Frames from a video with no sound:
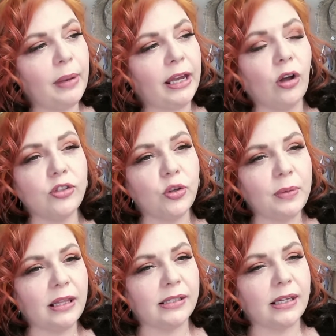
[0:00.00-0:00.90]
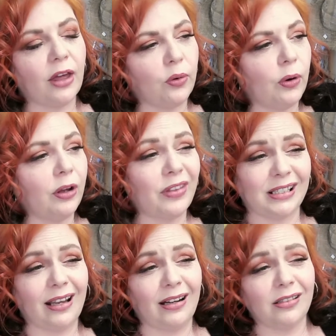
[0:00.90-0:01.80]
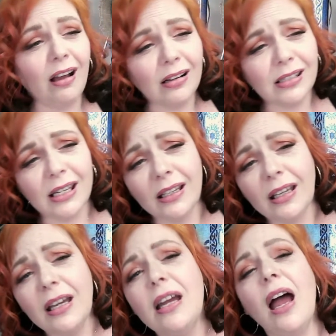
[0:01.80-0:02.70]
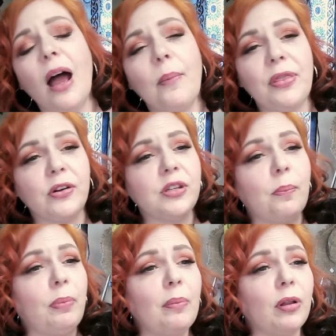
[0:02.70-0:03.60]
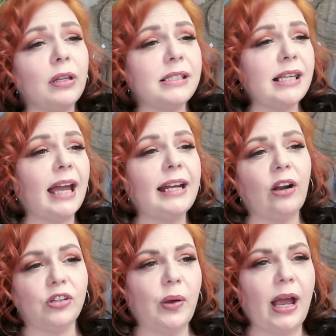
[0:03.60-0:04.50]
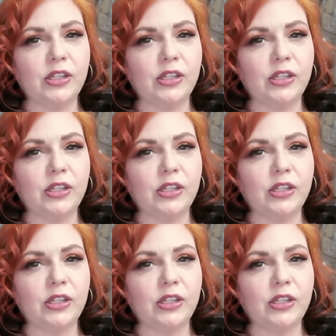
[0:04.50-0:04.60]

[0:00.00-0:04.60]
could also be this other oil that's kind of toxic. But there's a bubble inside. It also has